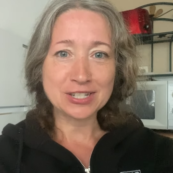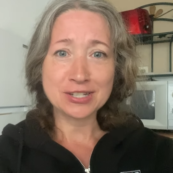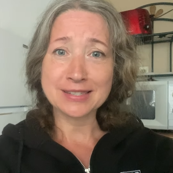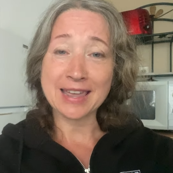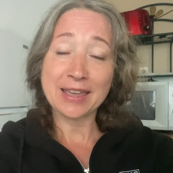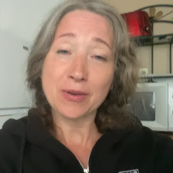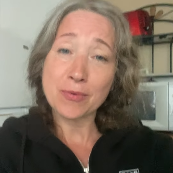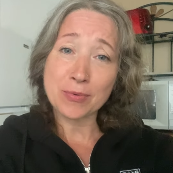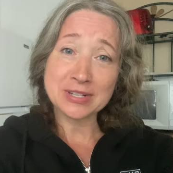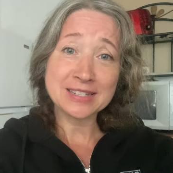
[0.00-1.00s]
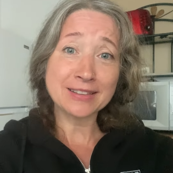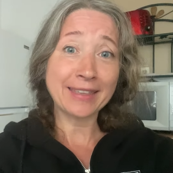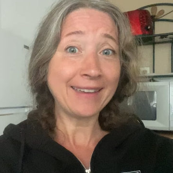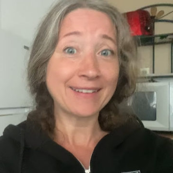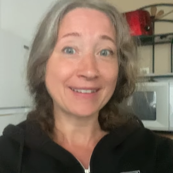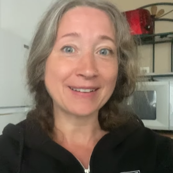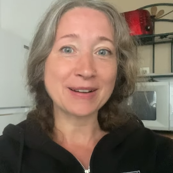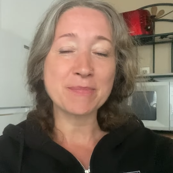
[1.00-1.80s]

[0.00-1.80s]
She's like, we're still here,